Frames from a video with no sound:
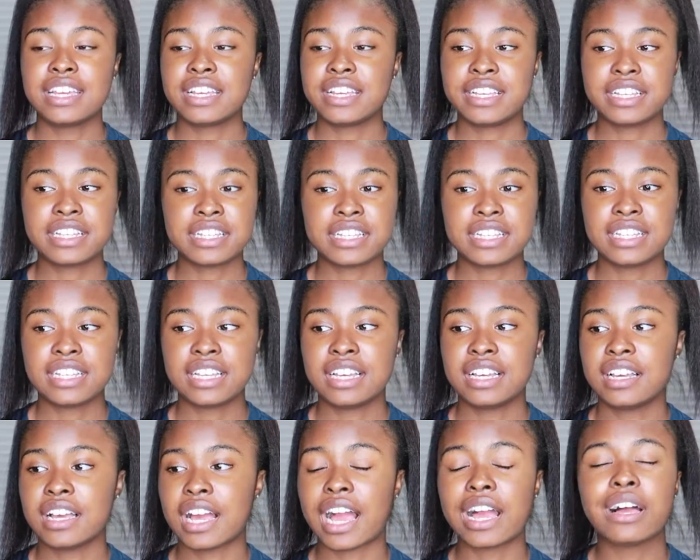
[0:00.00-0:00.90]

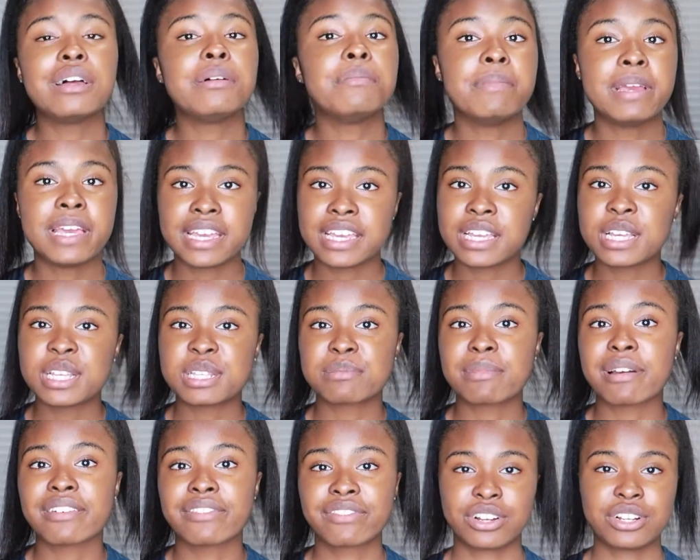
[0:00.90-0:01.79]
I admit he's
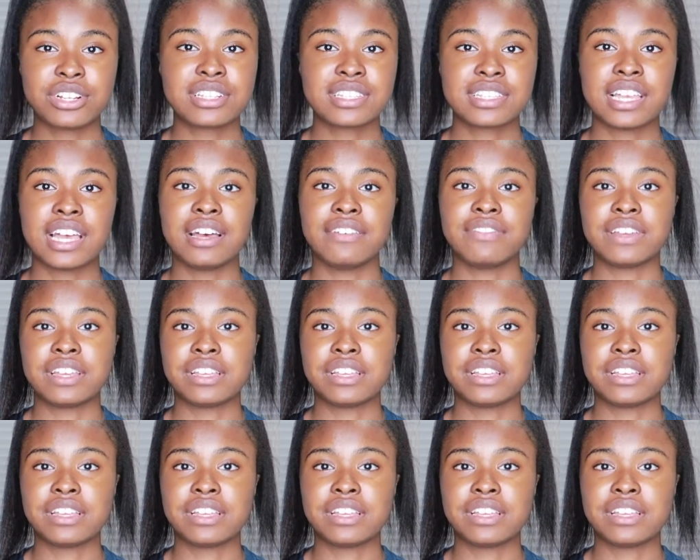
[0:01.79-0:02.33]
my first love.